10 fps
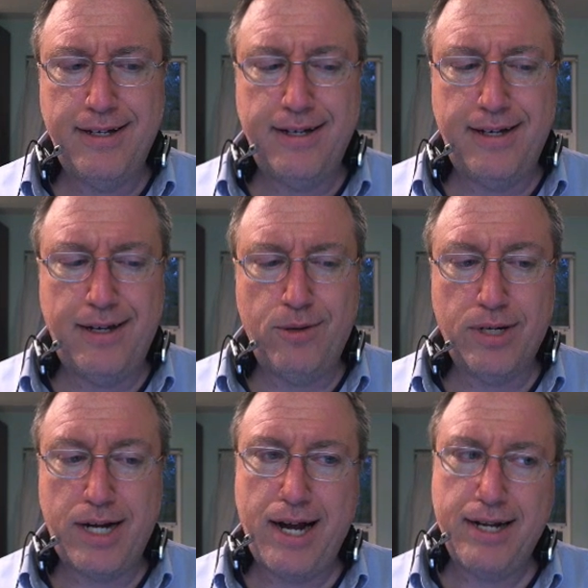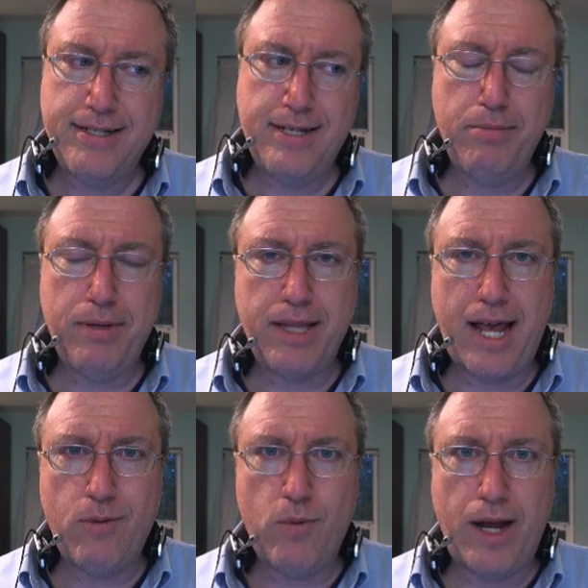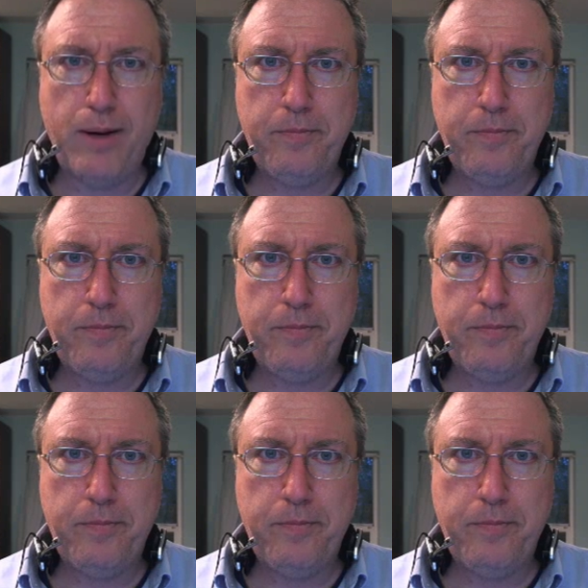We're kind of simple that way.